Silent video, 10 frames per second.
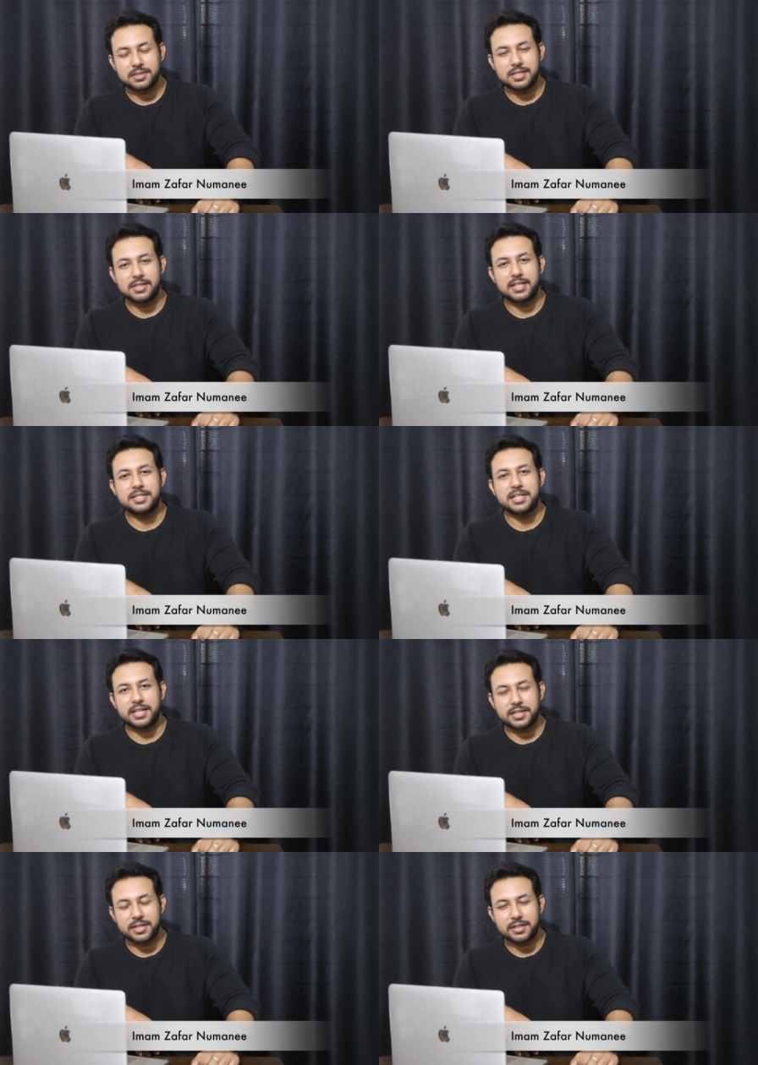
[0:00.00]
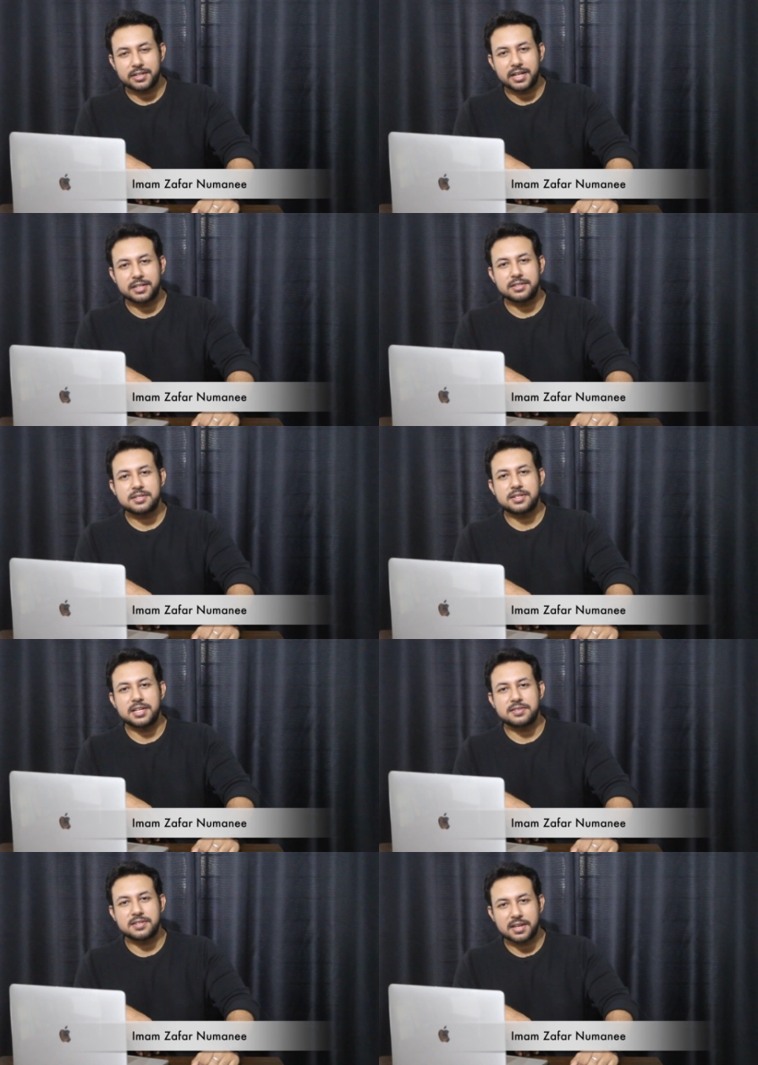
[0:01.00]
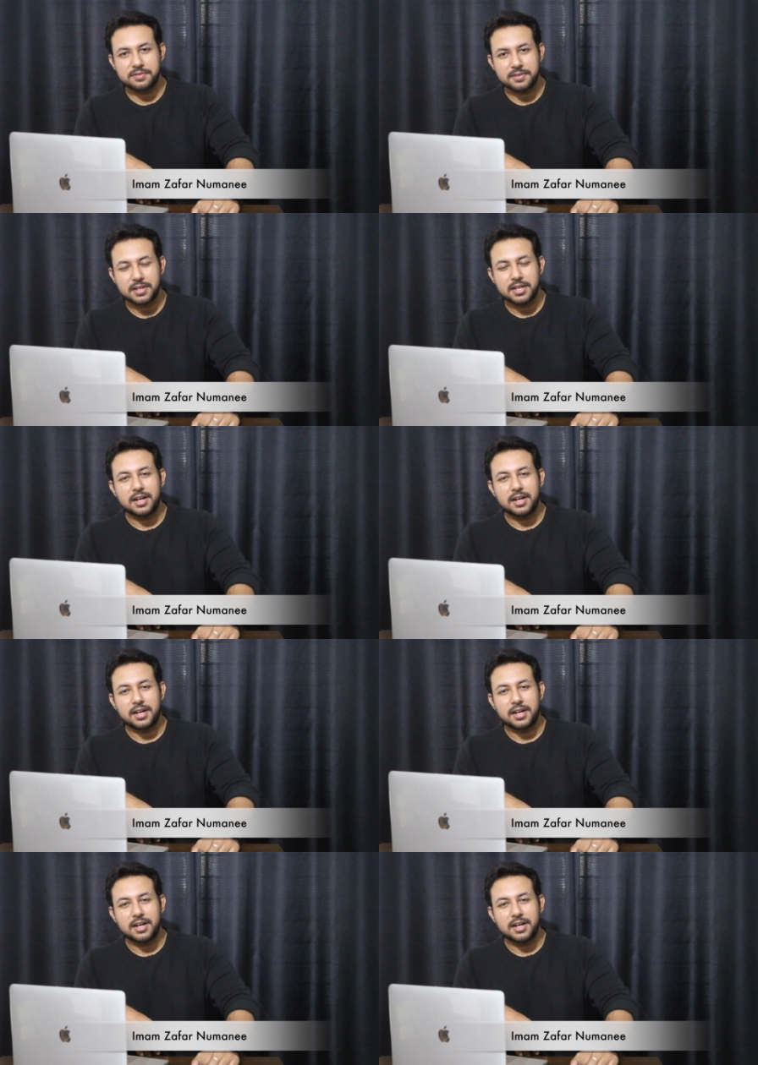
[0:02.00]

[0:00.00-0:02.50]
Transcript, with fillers: Till then, take care and stay safe.